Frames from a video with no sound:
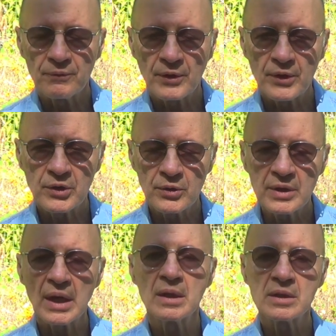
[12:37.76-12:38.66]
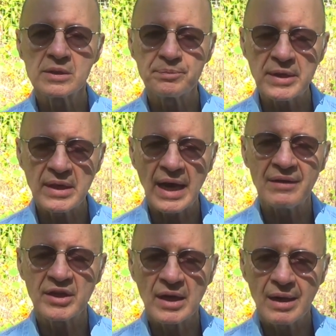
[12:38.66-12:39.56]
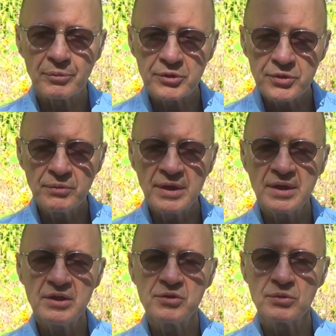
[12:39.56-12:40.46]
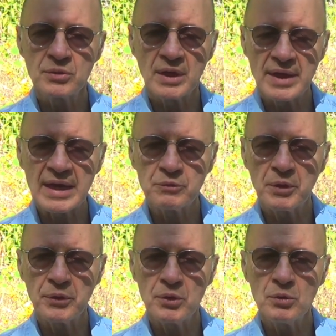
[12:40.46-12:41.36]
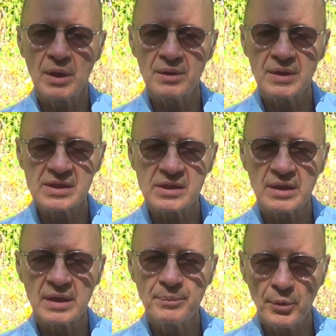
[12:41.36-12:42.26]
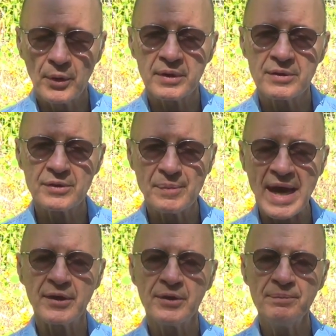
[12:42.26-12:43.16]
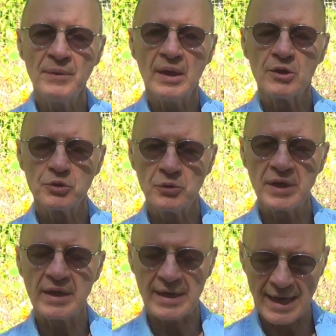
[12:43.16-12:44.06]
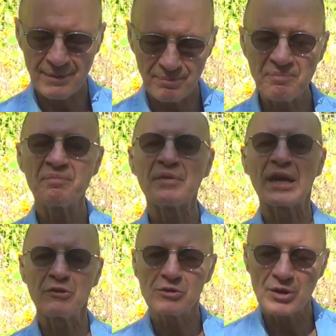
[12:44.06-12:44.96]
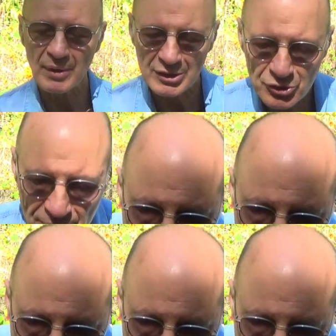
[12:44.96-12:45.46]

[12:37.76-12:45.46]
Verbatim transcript: very good having an opportunity to connect with you on this important matter. Tune in again. Thank you so much.